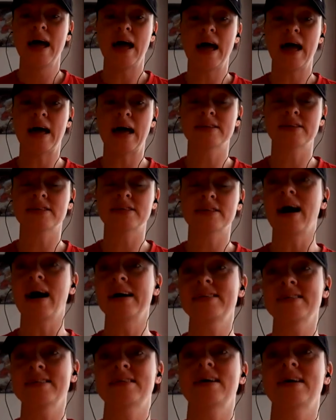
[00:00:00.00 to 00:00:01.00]
And
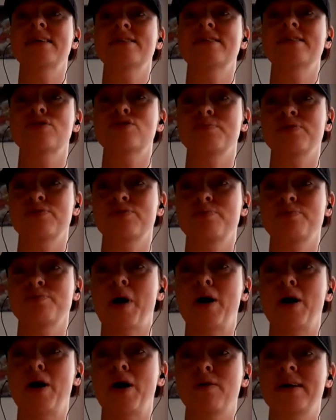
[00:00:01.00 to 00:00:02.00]
I decided to move to
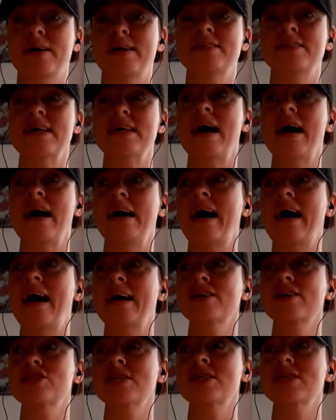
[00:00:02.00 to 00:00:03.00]
Poland, and
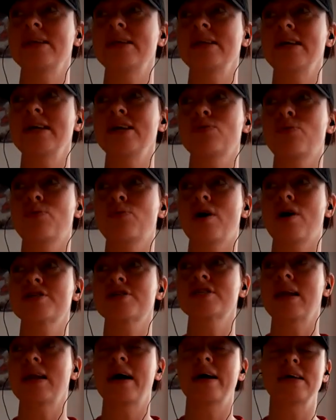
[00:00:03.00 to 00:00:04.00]
actually it
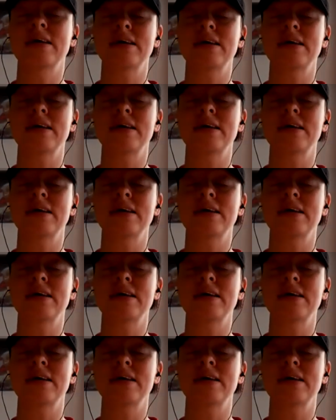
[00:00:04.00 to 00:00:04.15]
was like